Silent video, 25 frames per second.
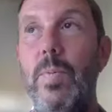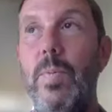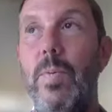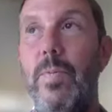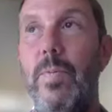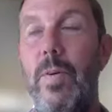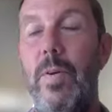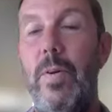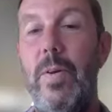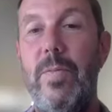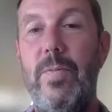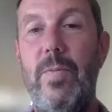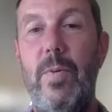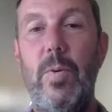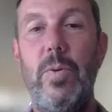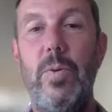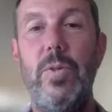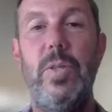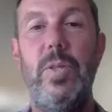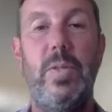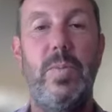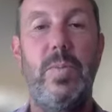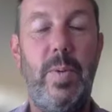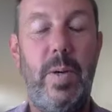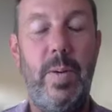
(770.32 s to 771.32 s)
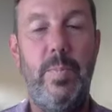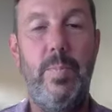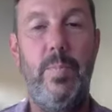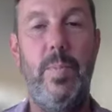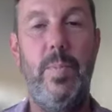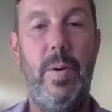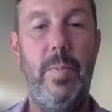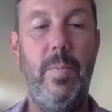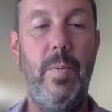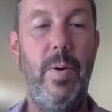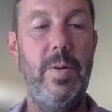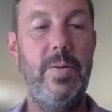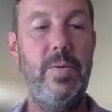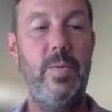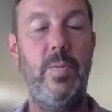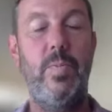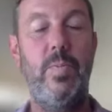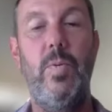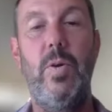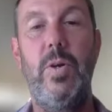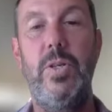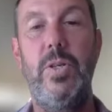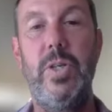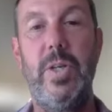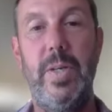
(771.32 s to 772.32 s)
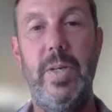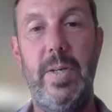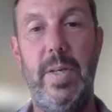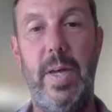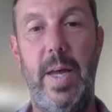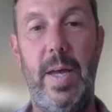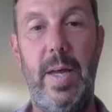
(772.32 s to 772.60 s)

were very fortunate because my wife's from Russia,